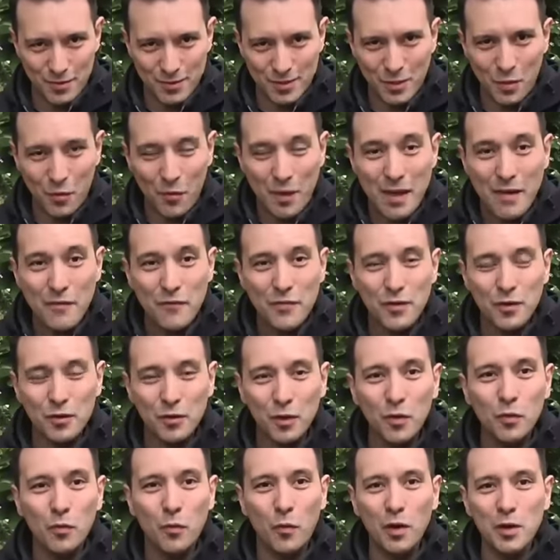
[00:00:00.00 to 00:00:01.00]
So if you're
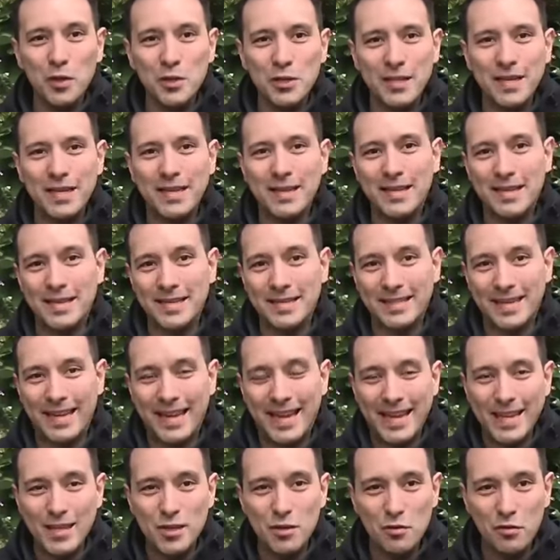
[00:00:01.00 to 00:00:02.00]
not watching this
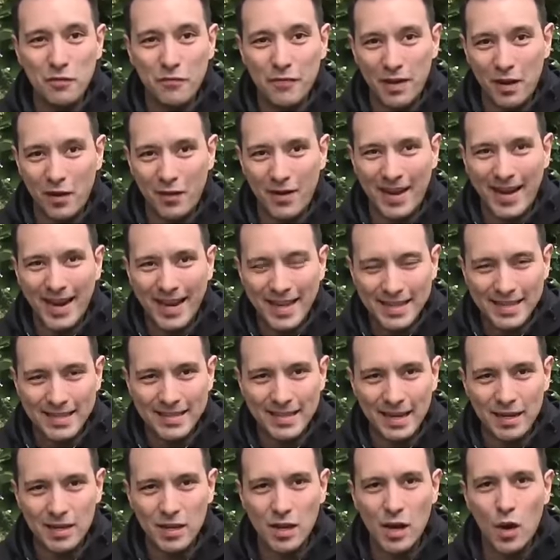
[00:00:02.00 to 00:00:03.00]
in your V R
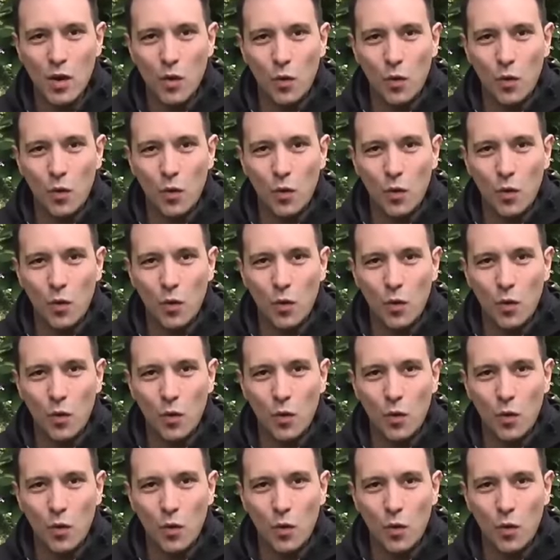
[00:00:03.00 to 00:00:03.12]
headset